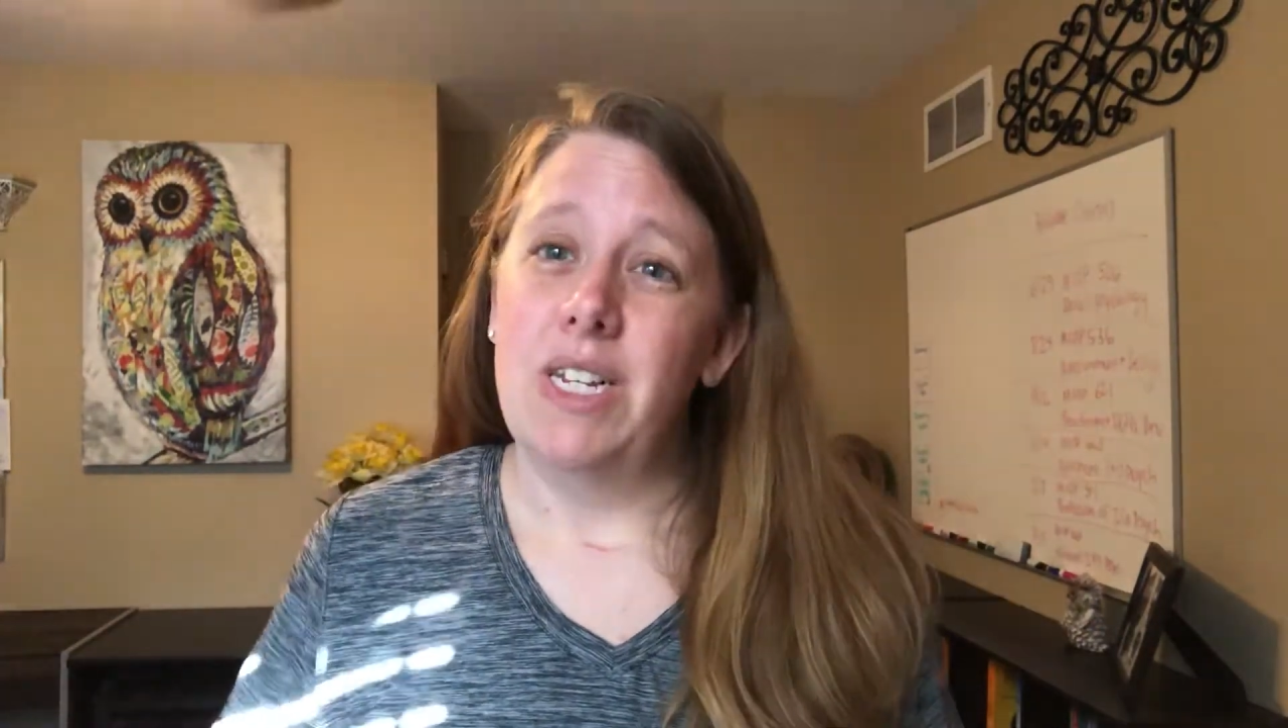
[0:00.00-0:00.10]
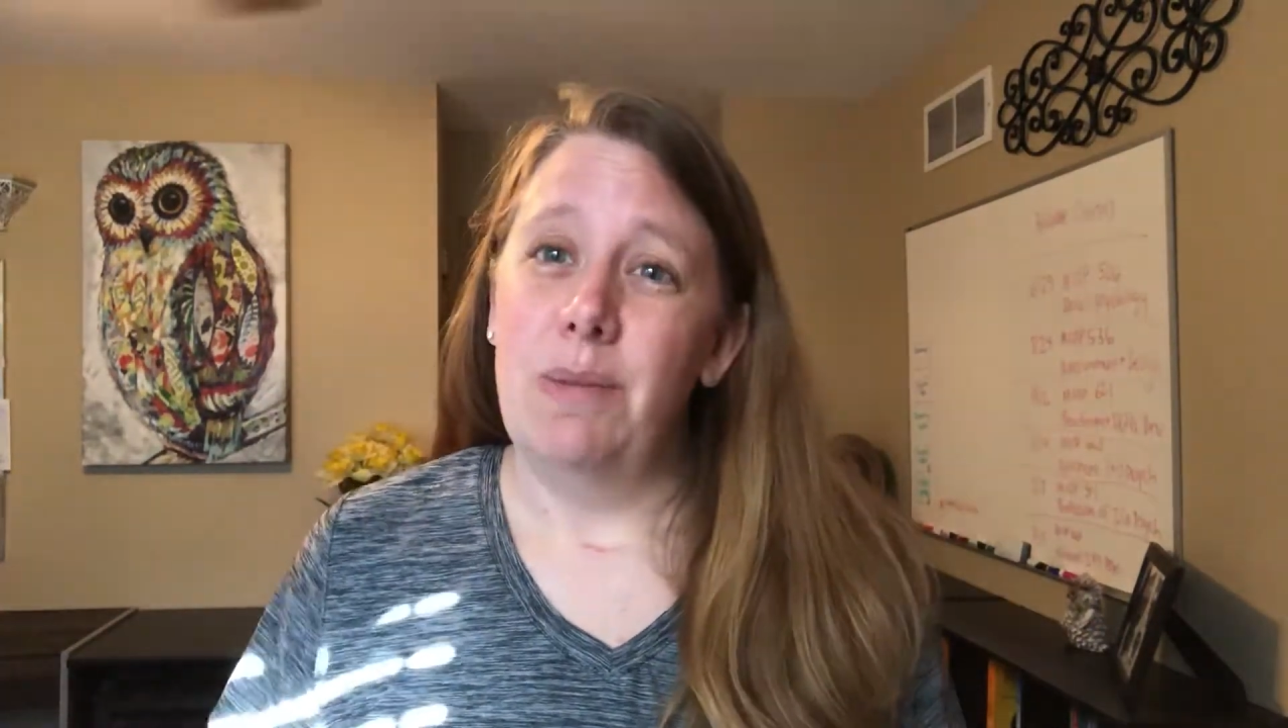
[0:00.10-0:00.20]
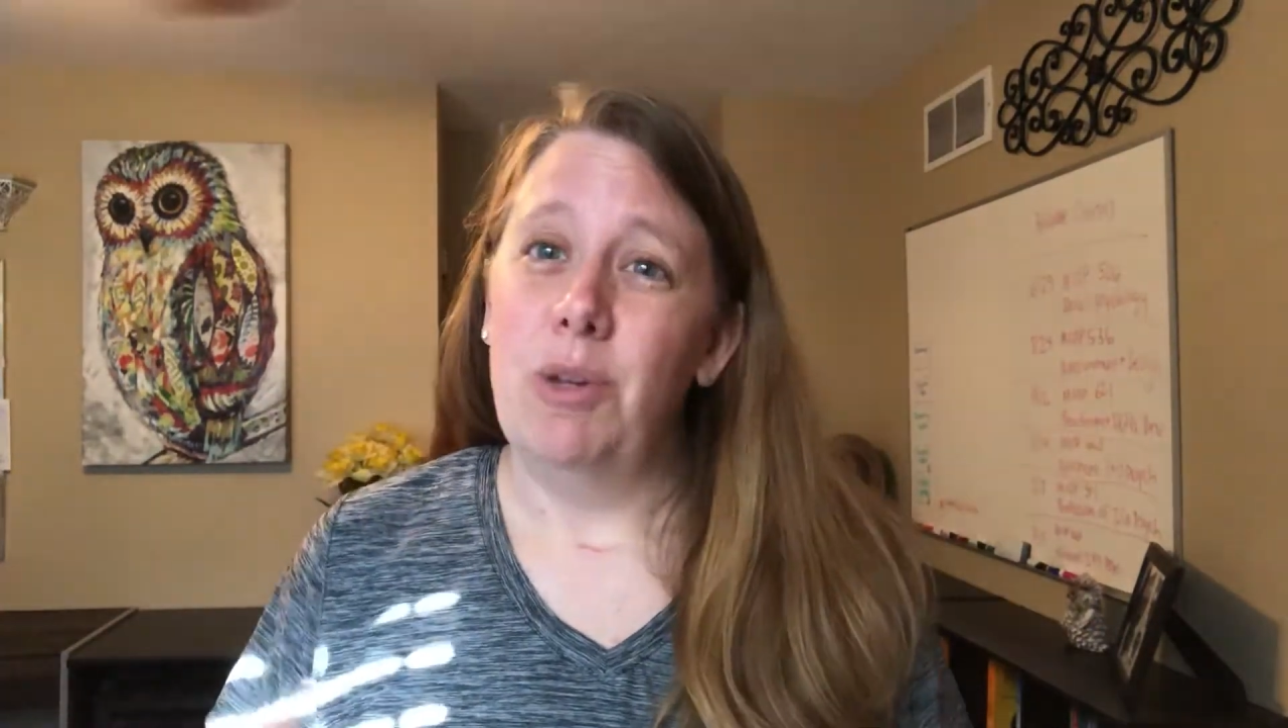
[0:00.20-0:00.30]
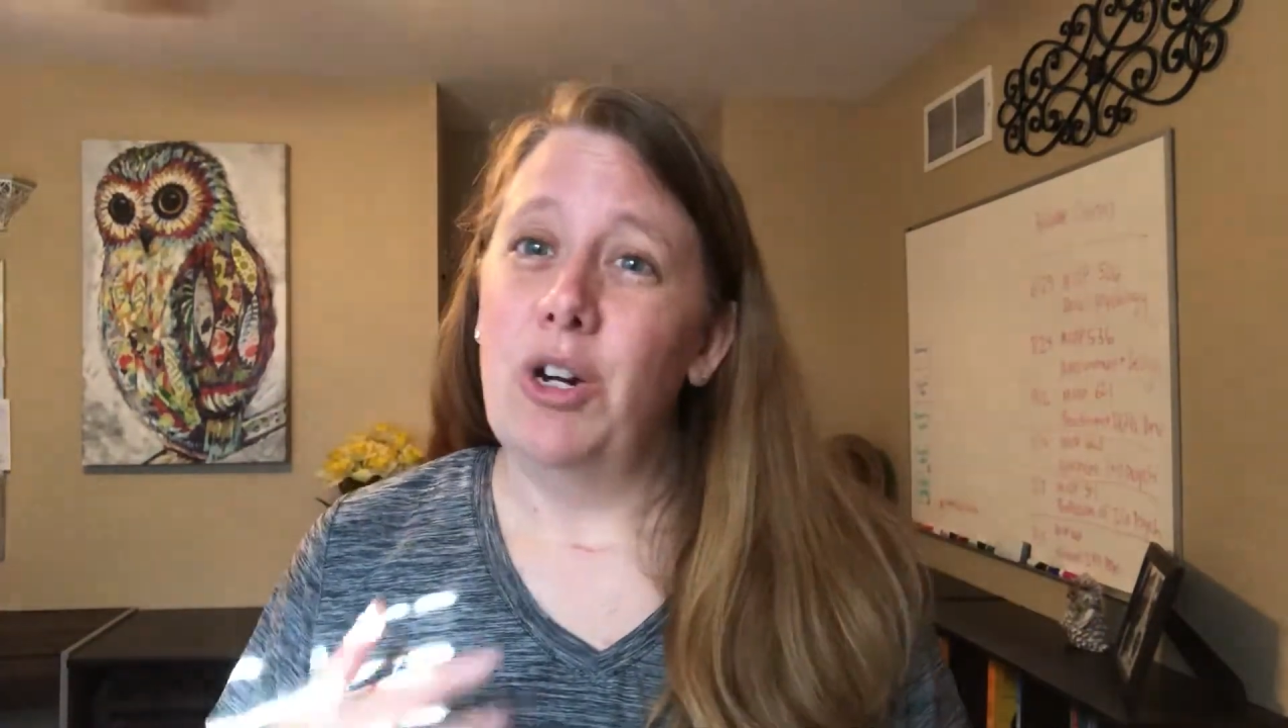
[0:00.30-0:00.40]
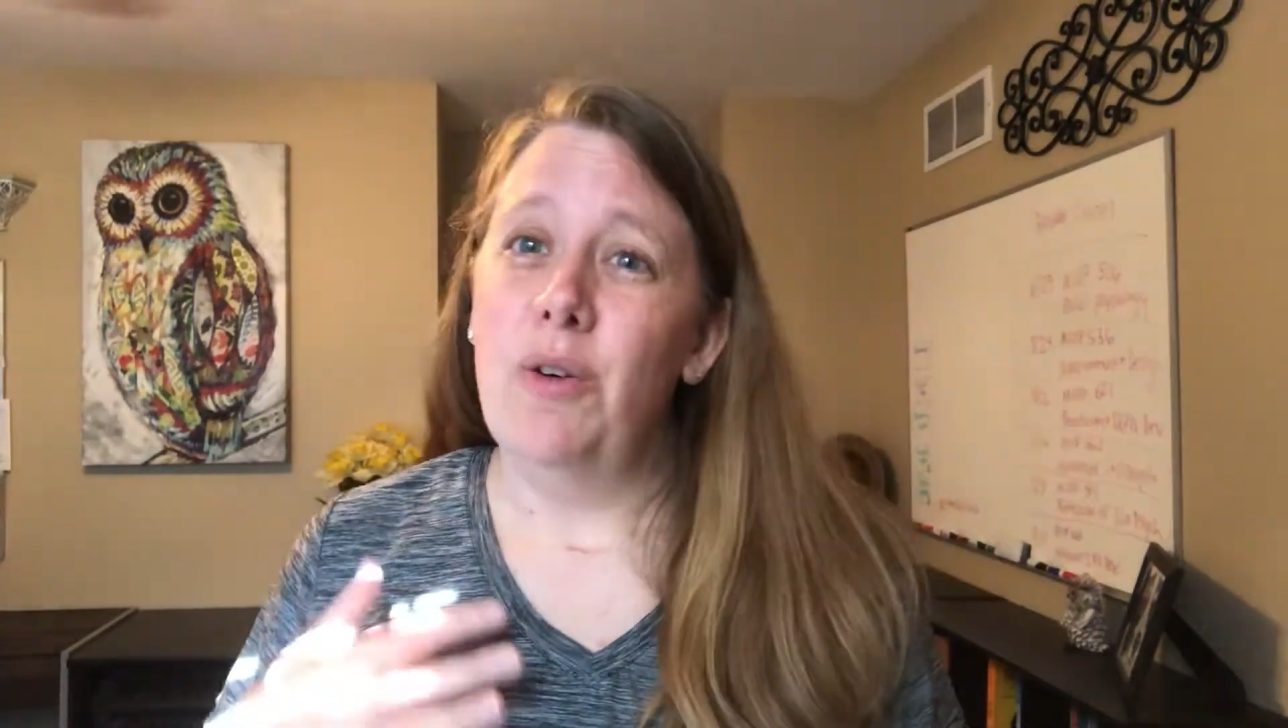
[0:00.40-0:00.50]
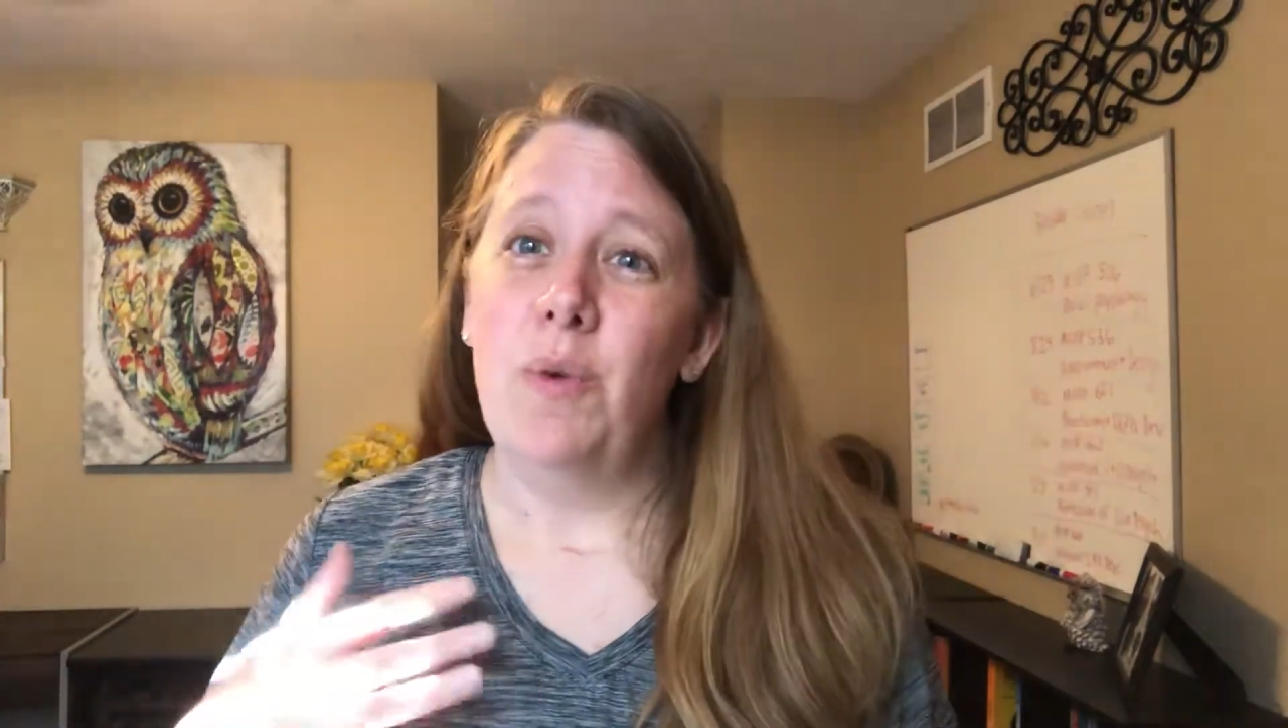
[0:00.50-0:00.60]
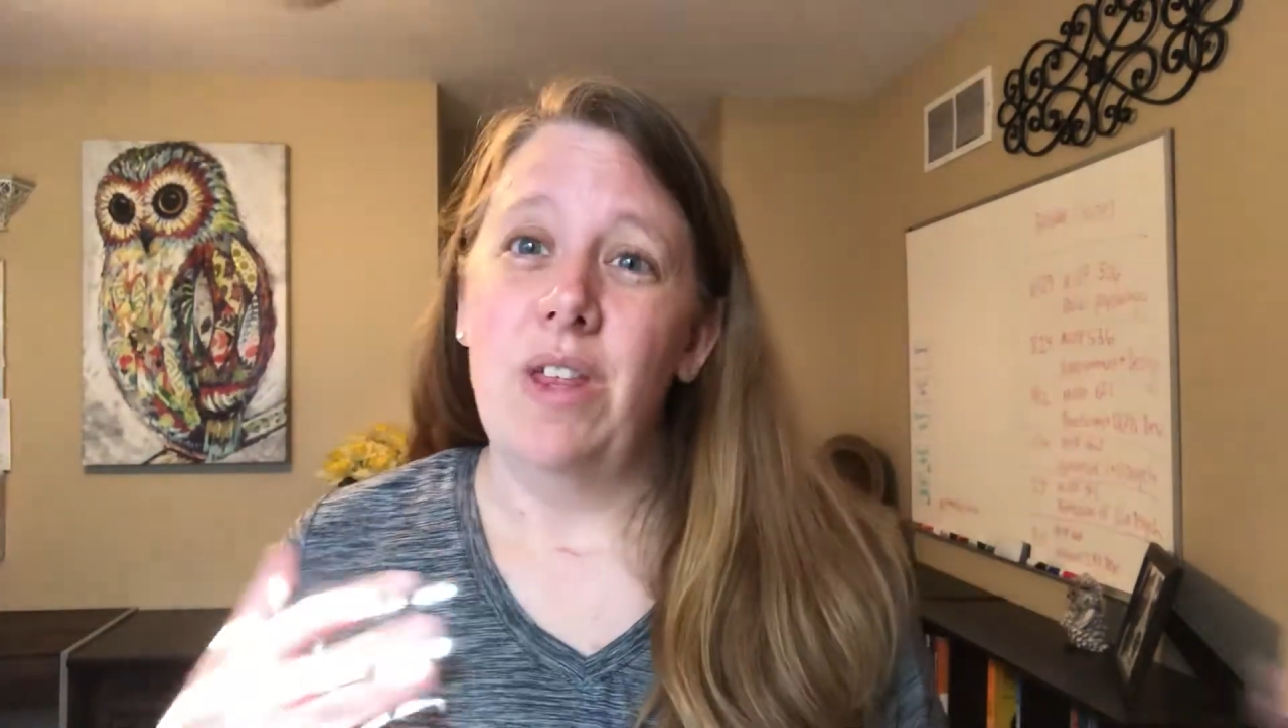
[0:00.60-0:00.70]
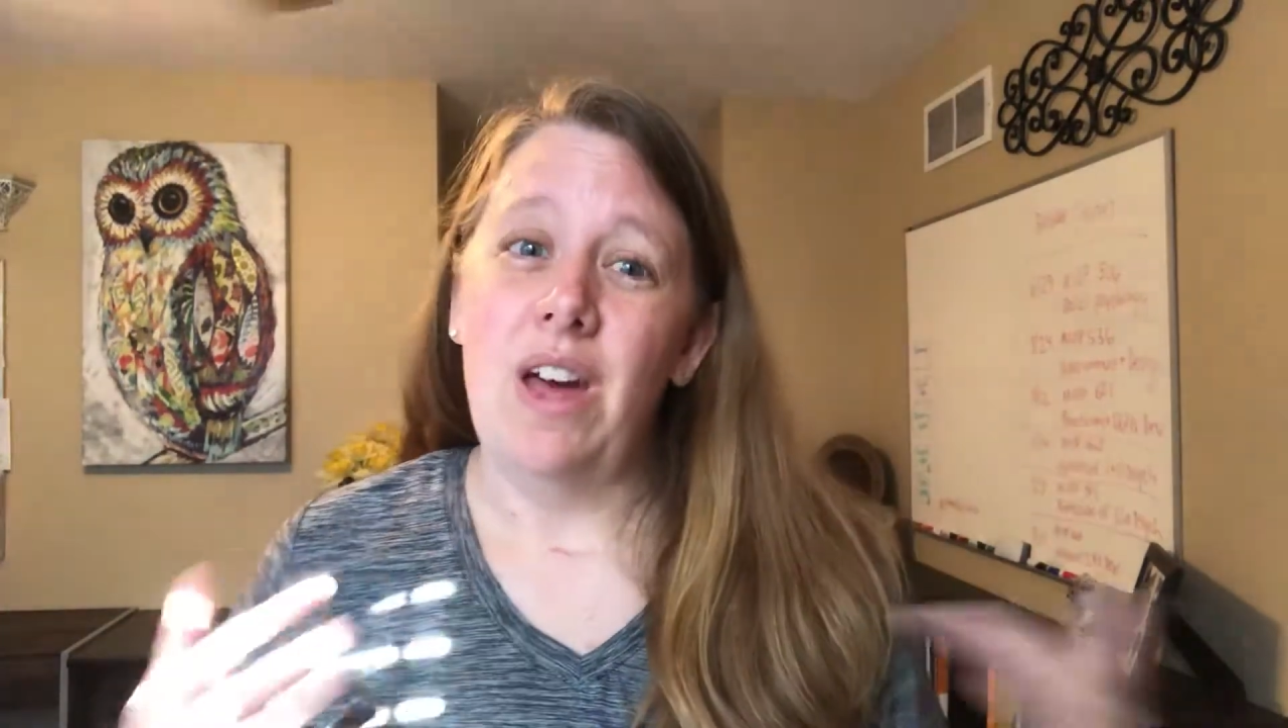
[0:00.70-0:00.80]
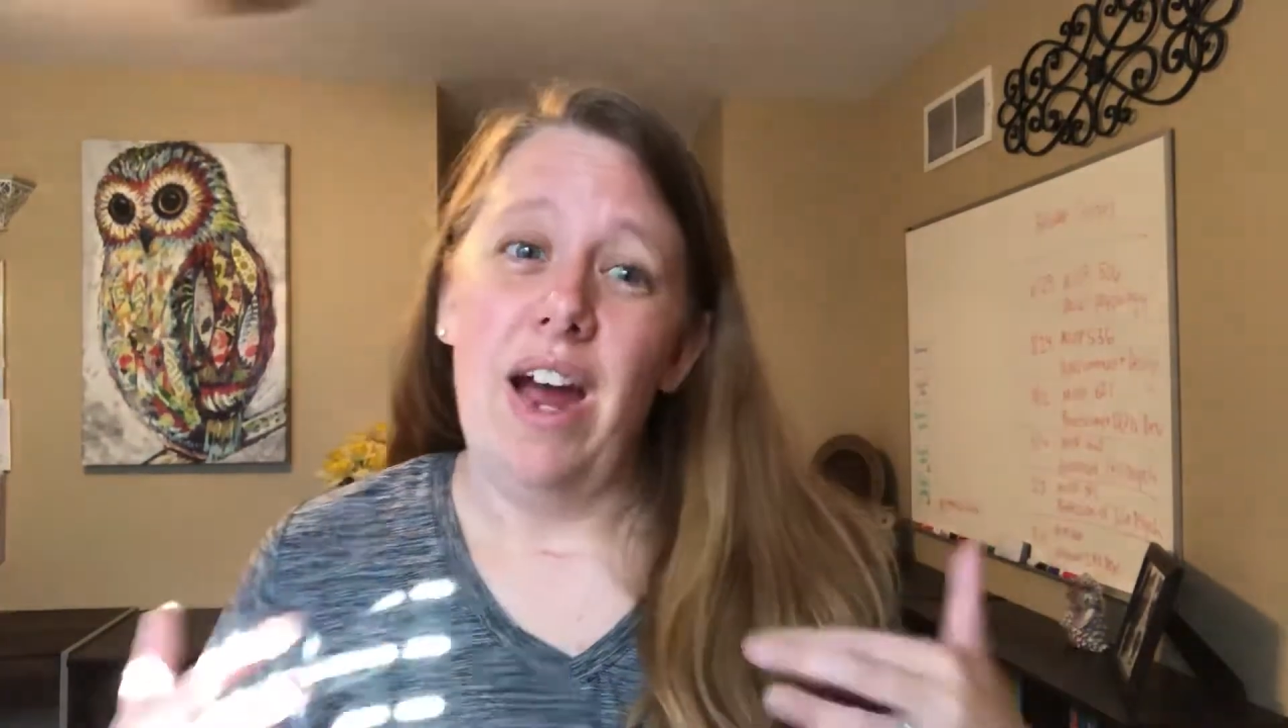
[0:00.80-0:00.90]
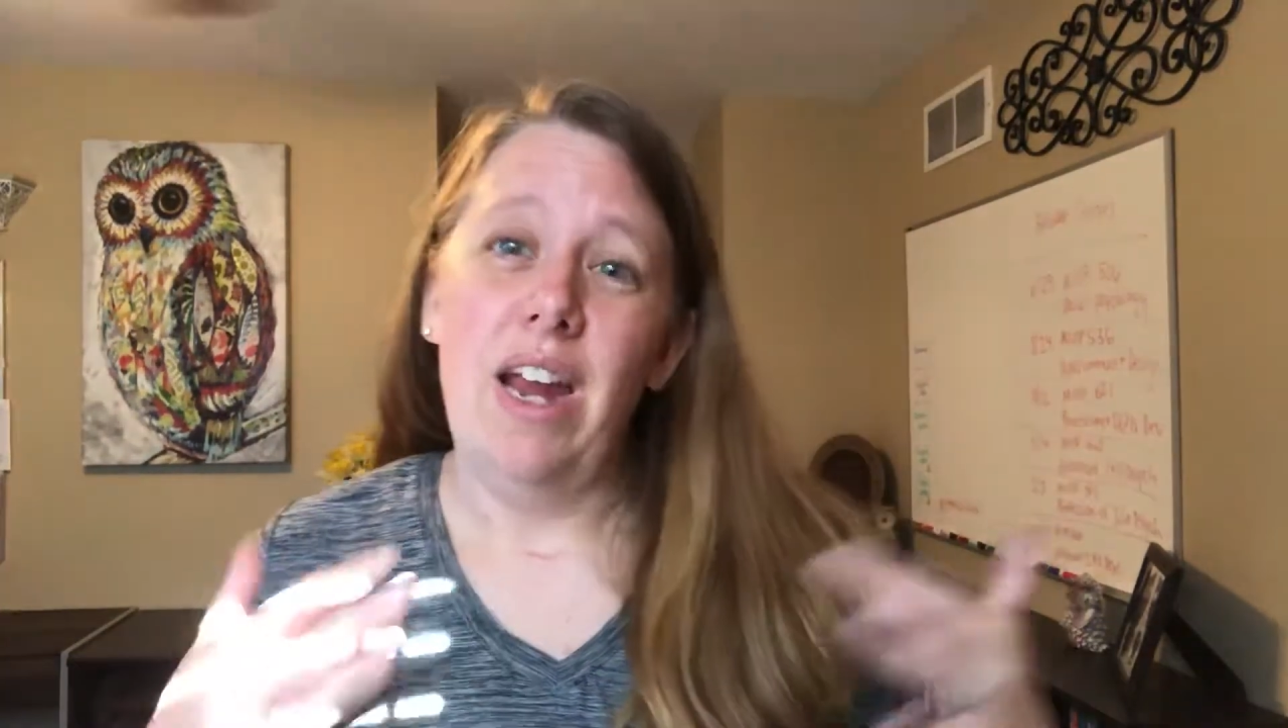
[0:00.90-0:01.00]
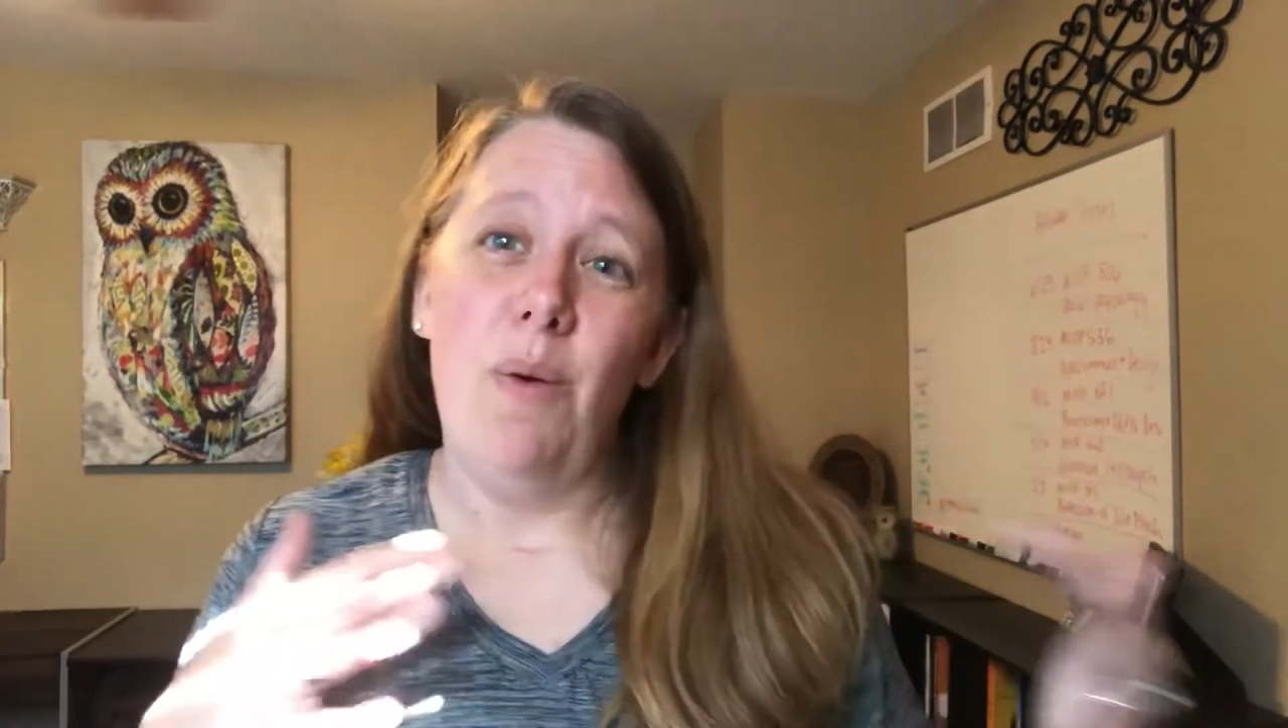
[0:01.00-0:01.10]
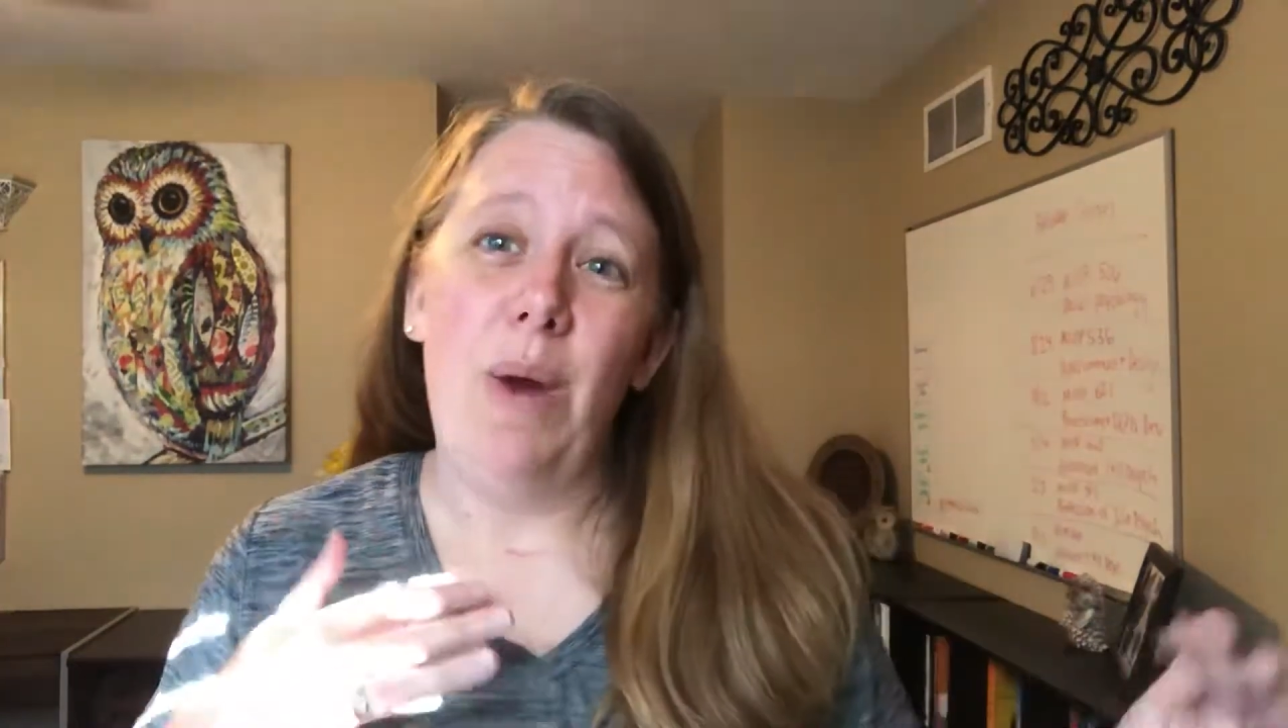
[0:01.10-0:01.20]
similar with height,